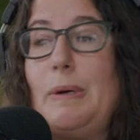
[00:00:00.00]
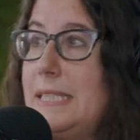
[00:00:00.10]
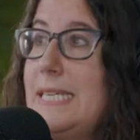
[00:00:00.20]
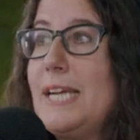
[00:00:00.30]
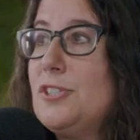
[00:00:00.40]
We went
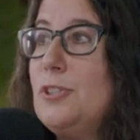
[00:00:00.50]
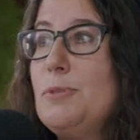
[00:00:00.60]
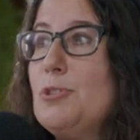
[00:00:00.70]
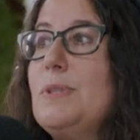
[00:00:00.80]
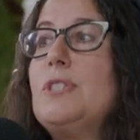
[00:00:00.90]
to National
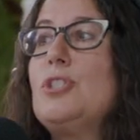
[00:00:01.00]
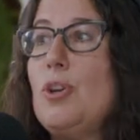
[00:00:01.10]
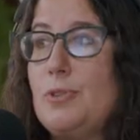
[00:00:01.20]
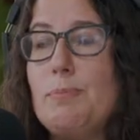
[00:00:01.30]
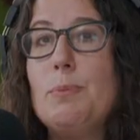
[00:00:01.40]
Amusements,
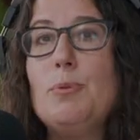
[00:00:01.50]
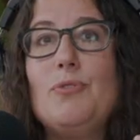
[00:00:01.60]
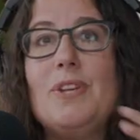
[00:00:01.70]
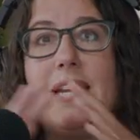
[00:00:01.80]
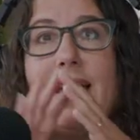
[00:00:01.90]
showed them the
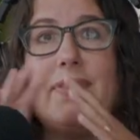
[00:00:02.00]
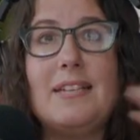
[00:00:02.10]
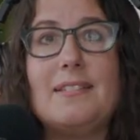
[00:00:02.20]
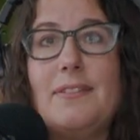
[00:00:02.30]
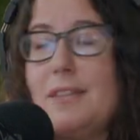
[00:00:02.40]
movie, and they
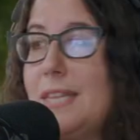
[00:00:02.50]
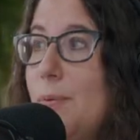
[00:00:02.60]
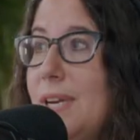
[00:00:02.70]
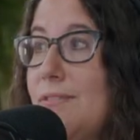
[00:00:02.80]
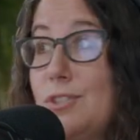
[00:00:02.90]
said that they would give